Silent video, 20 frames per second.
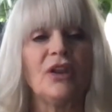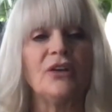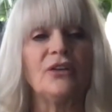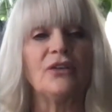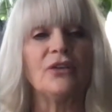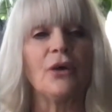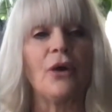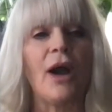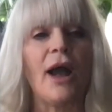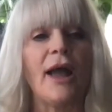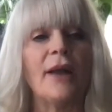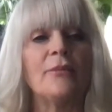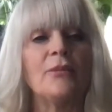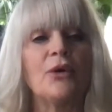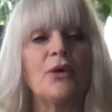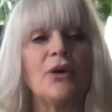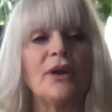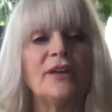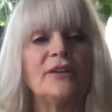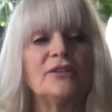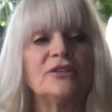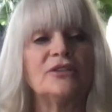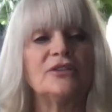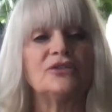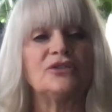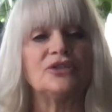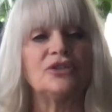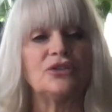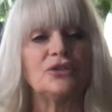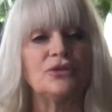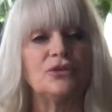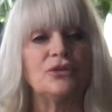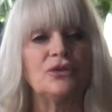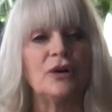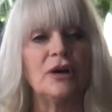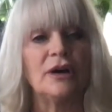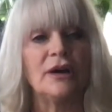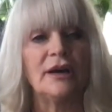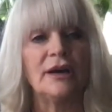So I'm going to do